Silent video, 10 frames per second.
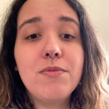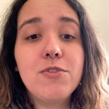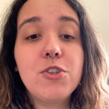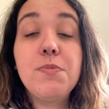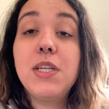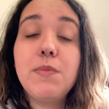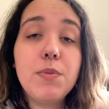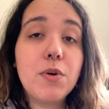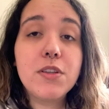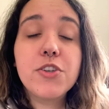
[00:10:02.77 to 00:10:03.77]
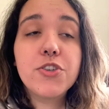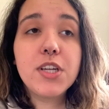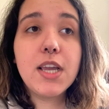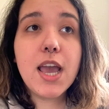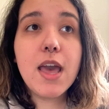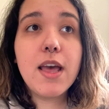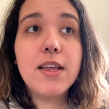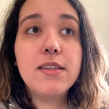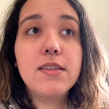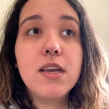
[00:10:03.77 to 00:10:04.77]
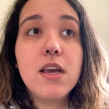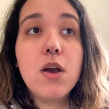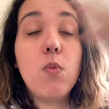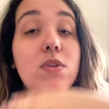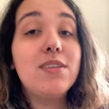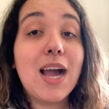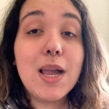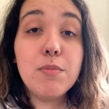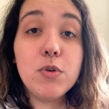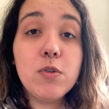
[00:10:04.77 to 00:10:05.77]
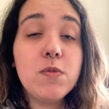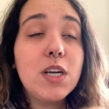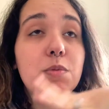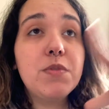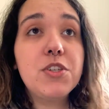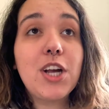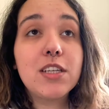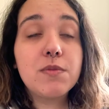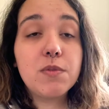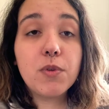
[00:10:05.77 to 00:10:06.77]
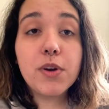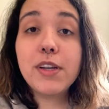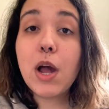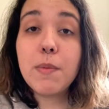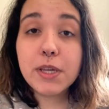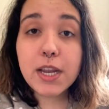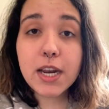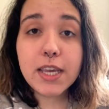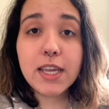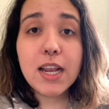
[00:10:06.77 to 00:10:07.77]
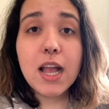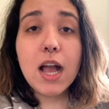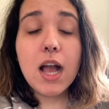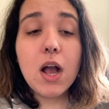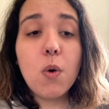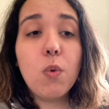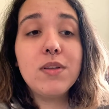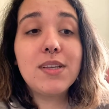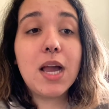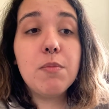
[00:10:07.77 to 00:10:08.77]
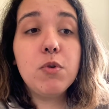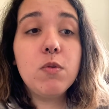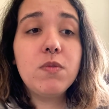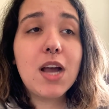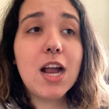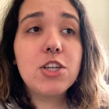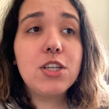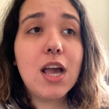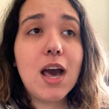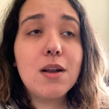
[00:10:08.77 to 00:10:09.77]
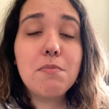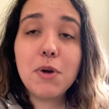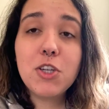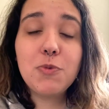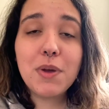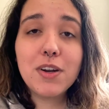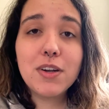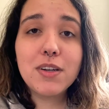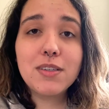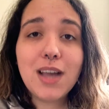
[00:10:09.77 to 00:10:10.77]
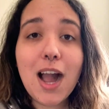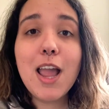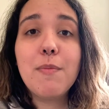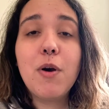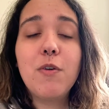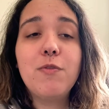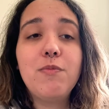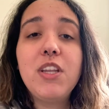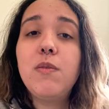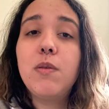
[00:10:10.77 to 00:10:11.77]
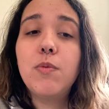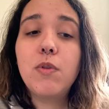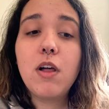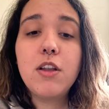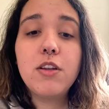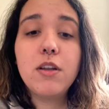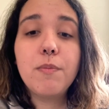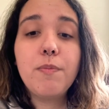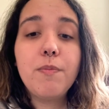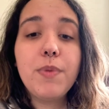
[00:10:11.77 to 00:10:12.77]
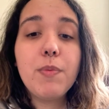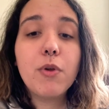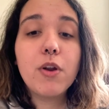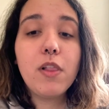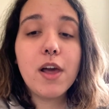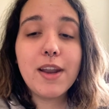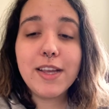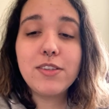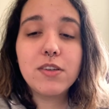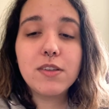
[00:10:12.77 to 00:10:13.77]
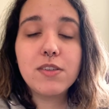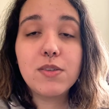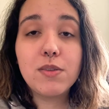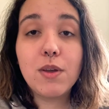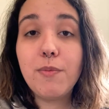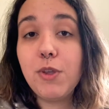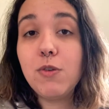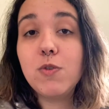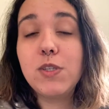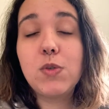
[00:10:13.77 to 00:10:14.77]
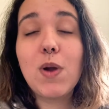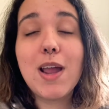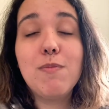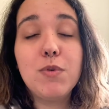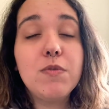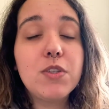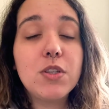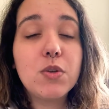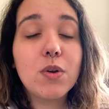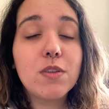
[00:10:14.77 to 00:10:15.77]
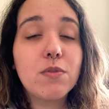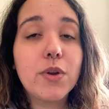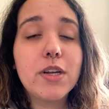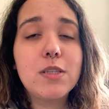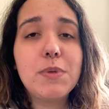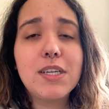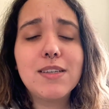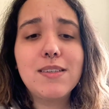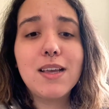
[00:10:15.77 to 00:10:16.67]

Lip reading: just meeting people on the street. And once I moved to Jacksonville, Florida. Now I'm in Connecticut. Once I moved, I actually had a much better time of meeting people. People are a lot nicer. That's a huge reason why I moved to the north of Florida, is because